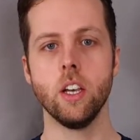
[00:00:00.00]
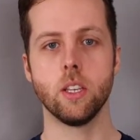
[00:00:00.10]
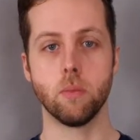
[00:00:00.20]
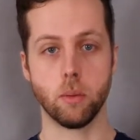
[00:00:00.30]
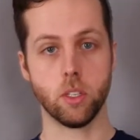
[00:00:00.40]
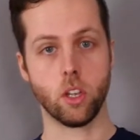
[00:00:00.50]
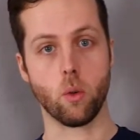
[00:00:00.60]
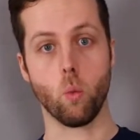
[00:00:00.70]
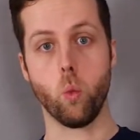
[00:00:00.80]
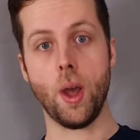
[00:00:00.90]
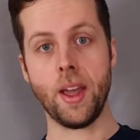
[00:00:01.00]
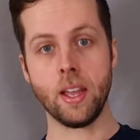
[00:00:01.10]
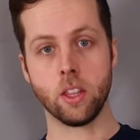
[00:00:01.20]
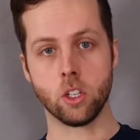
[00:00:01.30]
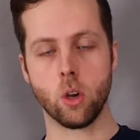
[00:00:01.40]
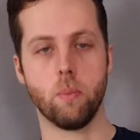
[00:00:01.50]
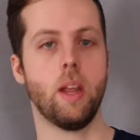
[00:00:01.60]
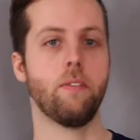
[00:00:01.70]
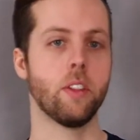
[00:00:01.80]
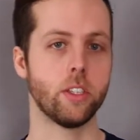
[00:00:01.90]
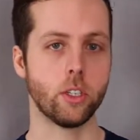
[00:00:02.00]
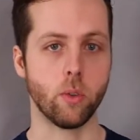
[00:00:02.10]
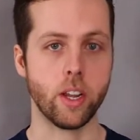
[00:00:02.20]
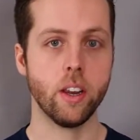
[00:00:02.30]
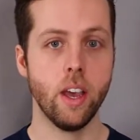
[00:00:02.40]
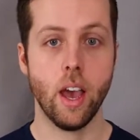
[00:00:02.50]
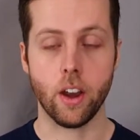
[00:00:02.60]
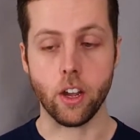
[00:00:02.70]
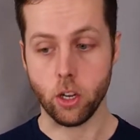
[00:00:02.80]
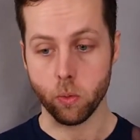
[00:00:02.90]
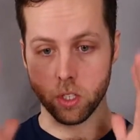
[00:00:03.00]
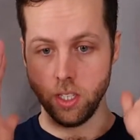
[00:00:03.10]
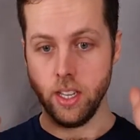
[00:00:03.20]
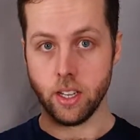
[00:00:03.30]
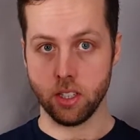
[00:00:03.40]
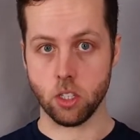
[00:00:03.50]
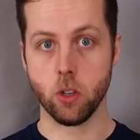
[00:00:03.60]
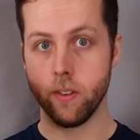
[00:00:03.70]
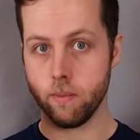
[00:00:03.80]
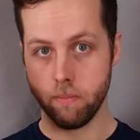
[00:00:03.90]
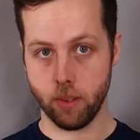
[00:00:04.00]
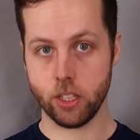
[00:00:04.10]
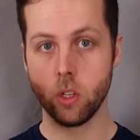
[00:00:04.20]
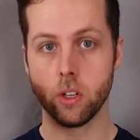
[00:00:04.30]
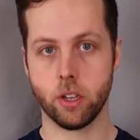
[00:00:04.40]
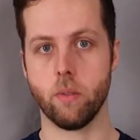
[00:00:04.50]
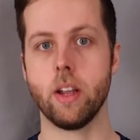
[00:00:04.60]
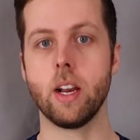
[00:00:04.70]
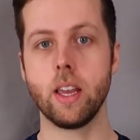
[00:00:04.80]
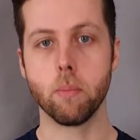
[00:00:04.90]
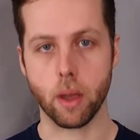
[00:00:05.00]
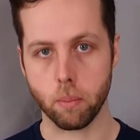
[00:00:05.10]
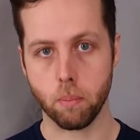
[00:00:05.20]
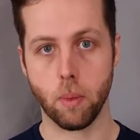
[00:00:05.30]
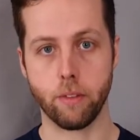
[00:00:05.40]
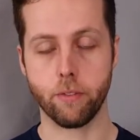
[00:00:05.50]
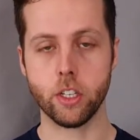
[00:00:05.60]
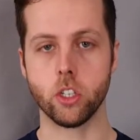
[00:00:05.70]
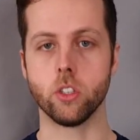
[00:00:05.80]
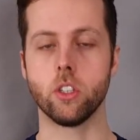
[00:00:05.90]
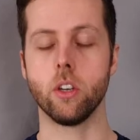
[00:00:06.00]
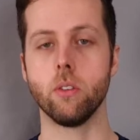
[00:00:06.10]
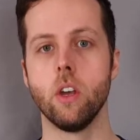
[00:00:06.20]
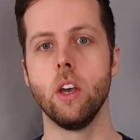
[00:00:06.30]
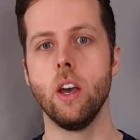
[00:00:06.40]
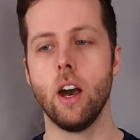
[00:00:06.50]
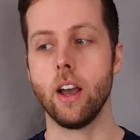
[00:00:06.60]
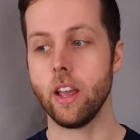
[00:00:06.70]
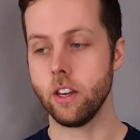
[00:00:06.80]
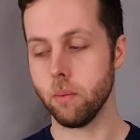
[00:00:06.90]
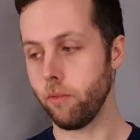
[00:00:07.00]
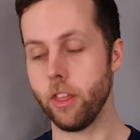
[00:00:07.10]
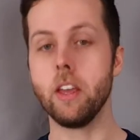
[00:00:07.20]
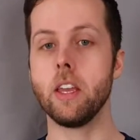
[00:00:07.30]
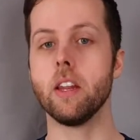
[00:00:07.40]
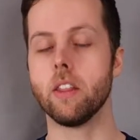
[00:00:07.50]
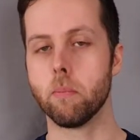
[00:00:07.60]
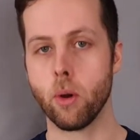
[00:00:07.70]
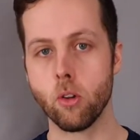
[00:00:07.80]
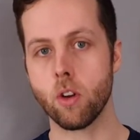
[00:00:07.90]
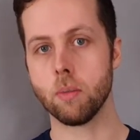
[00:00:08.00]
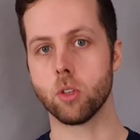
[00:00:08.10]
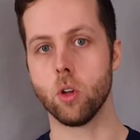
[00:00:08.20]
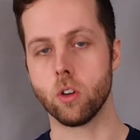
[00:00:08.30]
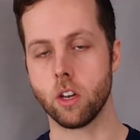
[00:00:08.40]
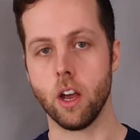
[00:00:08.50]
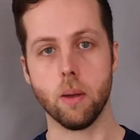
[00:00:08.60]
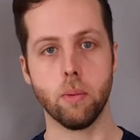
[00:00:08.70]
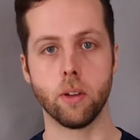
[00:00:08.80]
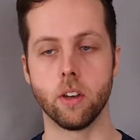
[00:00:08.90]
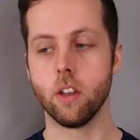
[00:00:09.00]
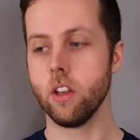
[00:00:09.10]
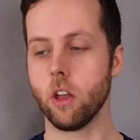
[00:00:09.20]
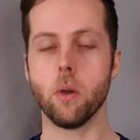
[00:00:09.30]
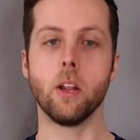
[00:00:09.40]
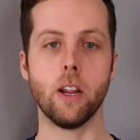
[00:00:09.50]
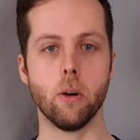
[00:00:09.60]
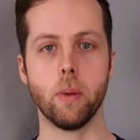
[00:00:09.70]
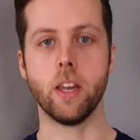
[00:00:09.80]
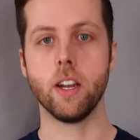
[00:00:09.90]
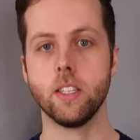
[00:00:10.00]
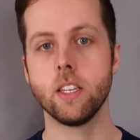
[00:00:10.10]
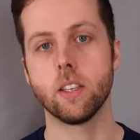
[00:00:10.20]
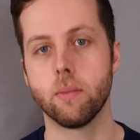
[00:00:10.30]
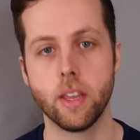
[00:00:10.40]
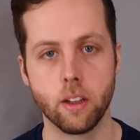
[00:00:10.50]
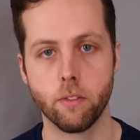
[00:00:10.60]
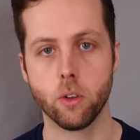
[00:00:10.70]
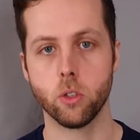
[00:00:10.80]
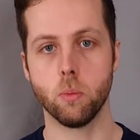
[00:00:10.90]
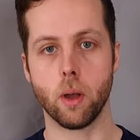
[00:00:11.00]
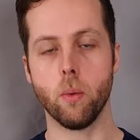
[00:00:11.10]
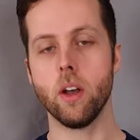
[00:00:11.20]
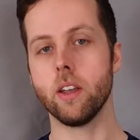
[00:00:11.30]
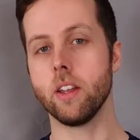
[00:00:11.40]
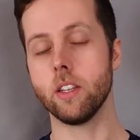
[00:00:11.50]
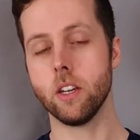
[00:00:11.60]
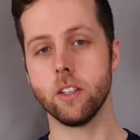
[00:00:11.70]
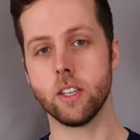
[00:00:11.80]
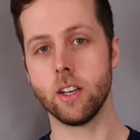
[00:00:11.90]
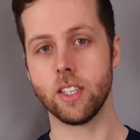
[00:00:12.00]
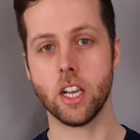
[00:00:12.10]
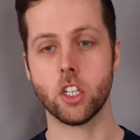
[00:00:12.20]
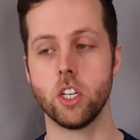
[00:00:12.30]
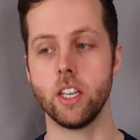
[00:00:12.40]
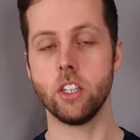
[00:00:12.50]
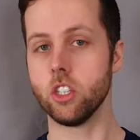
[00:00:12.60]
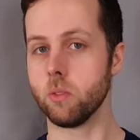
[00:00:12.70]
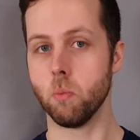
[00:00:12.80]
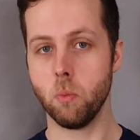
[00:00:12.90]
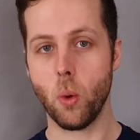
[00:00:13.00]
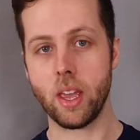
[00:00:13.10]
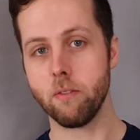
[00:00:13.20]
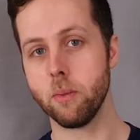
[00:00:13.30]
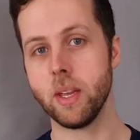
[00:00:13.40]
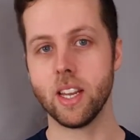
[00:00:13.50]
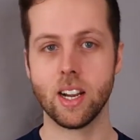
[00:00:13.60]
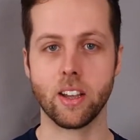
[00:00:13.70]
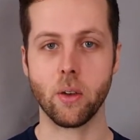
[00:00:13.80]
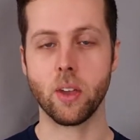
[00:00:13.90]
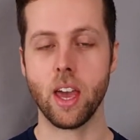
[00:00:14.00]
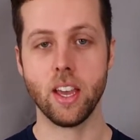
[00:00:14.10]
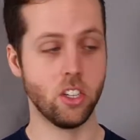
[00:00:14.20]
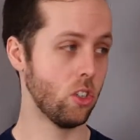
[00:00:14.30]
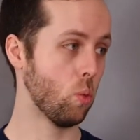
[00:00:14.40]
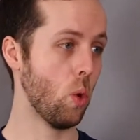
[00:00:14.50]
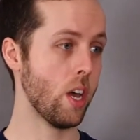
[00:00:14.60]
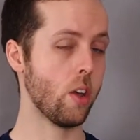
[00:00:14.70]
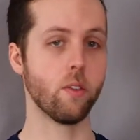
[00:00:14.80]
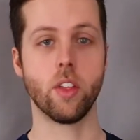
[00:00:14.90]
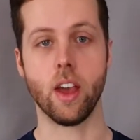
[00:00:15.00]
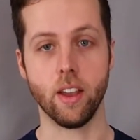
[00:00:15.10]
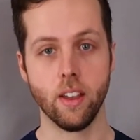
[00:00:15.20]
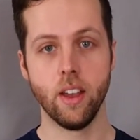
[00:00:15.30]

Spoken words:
Sometimes it's like way in the top left of the screen and I don't see it because it's not directly in my vision. So I end up thinking that the program's locked up and going a little bit nutty because I think I've lost all my work, and it turns out it's actually just waiting for me to click OK. It's just way over there.